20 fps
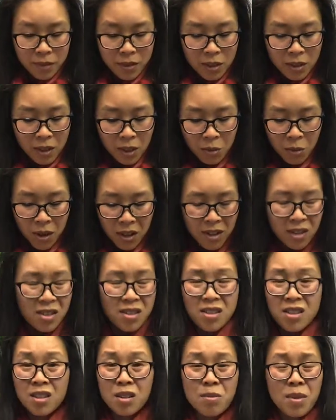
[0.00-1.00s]
Now, why
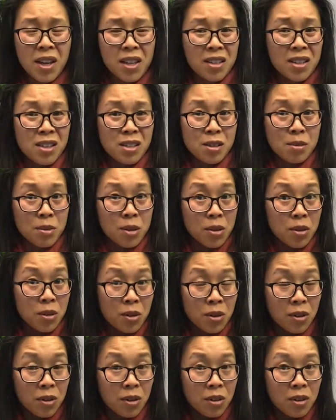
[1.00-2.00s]
consider magnesium at
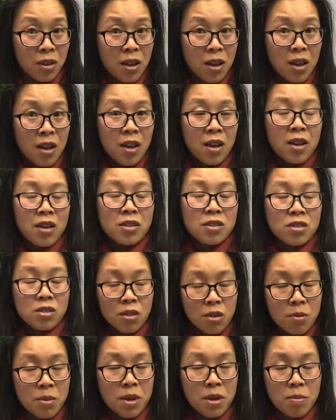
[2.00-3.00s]
all?
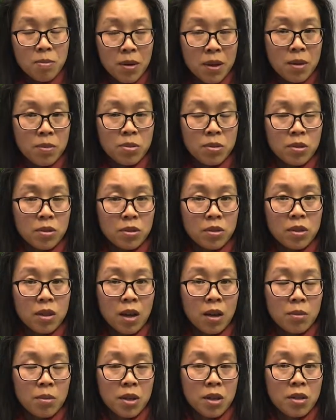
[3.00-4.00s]
So many people
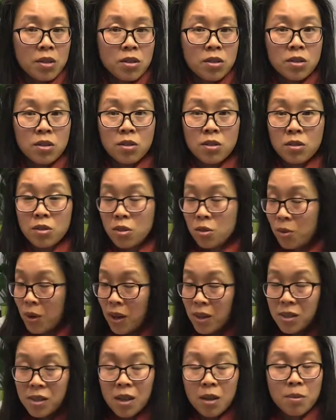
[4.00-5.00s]
coming
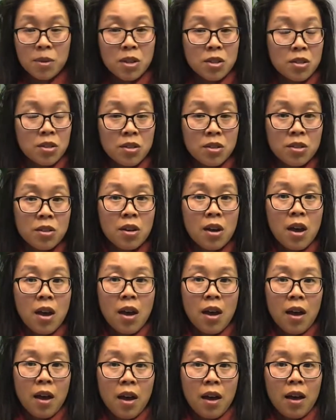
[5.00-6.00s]
to you,
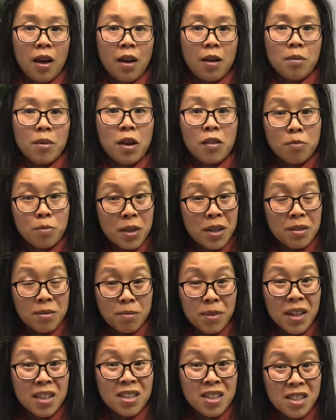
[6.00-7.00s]
have
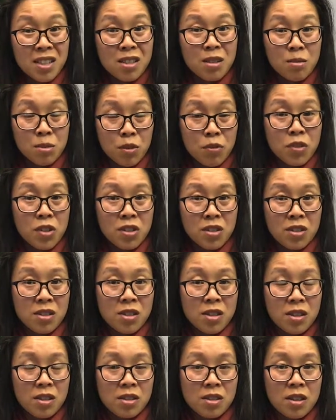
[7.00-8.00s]
magnesium
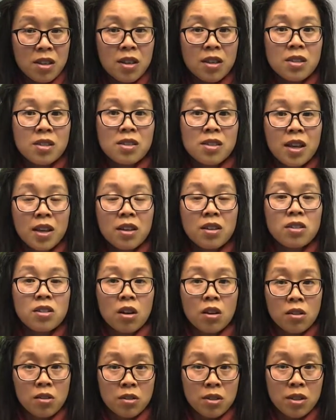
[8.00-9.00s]
deficiencies. It's second
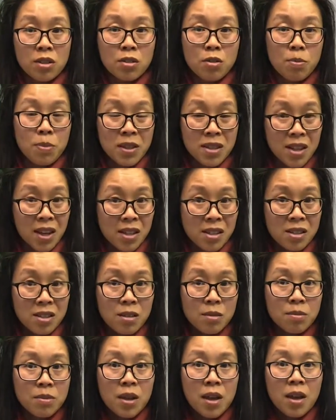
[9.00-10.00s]
only to
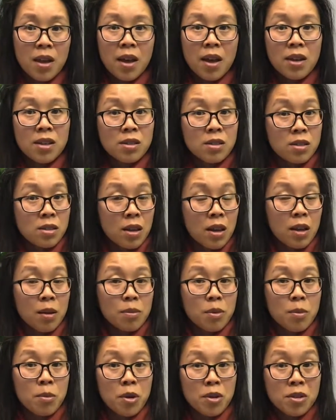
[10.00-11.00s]
potassium as
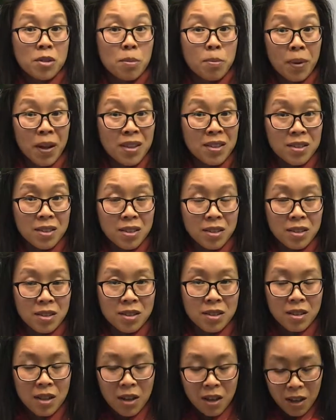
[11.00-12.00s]
the most
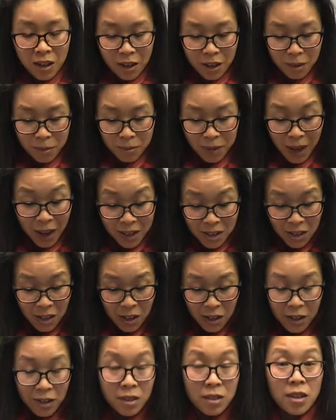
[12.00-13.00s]
abundant
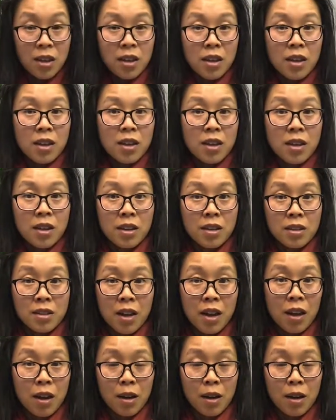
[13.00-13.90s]
cation in